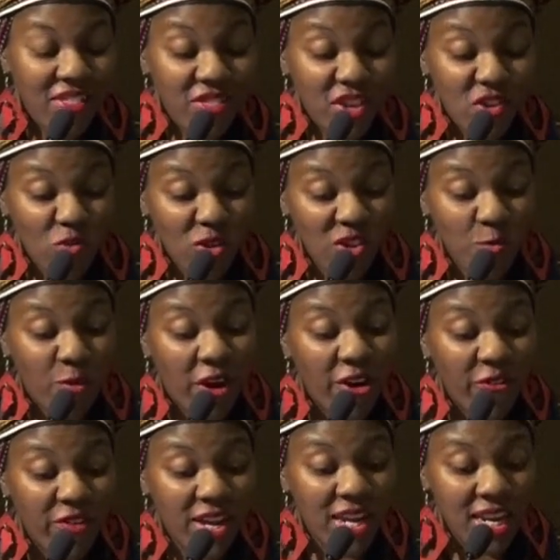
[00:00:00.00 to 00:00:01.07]
This was
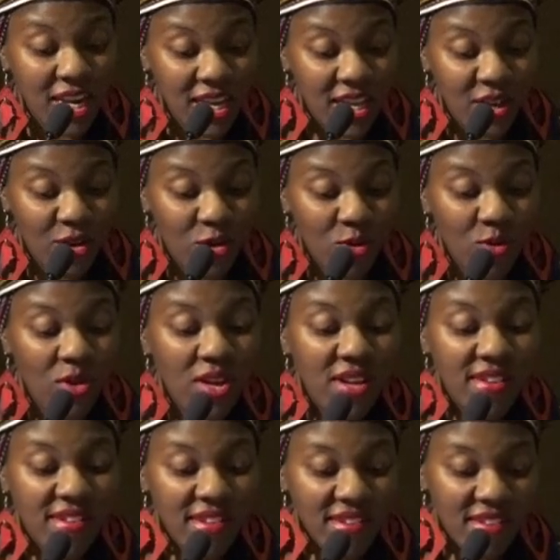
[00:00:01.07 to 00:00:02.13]
perfectly legal
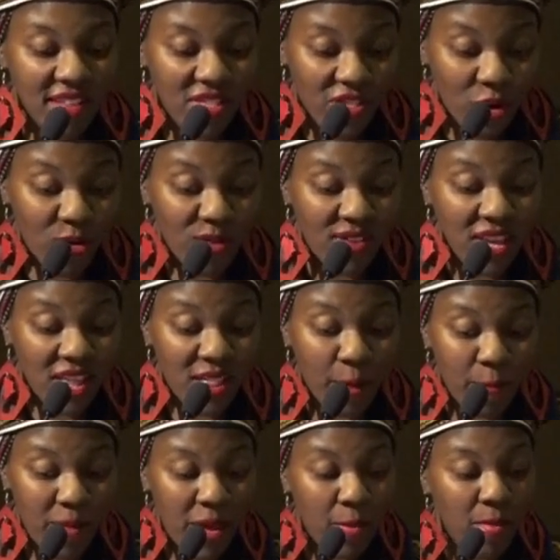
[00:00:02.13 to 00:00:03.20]
since the 13th
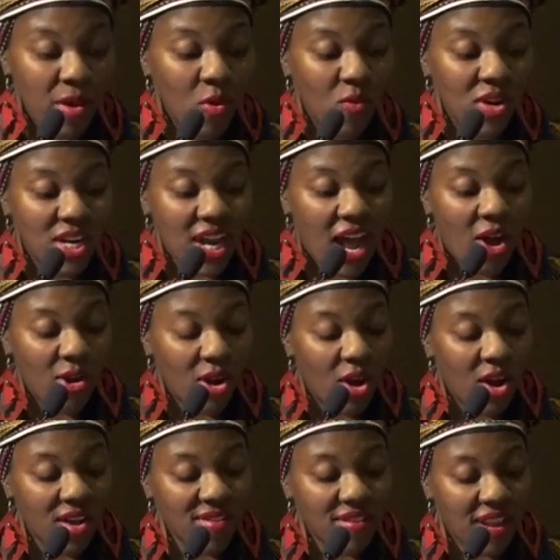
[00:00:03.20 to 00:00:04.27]
Amendment, which
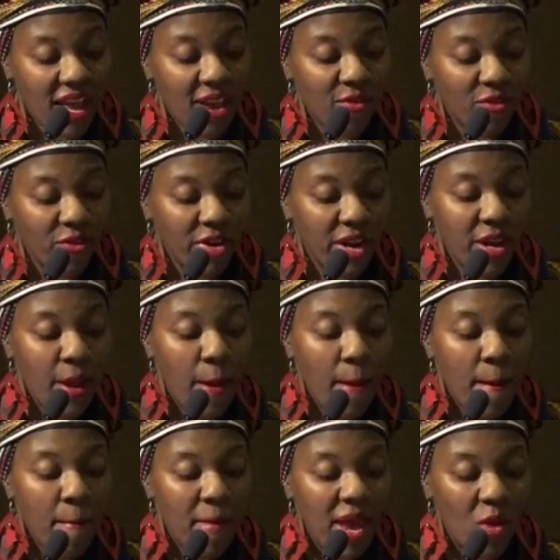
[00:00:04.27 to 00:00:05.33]
outlawed slavery,
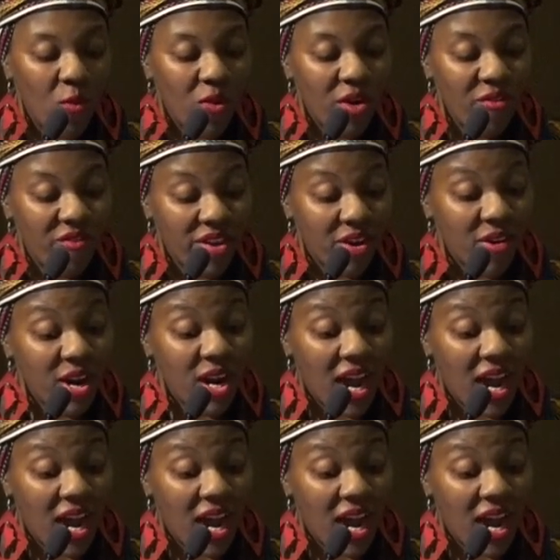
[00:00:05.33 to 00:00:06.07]
made one very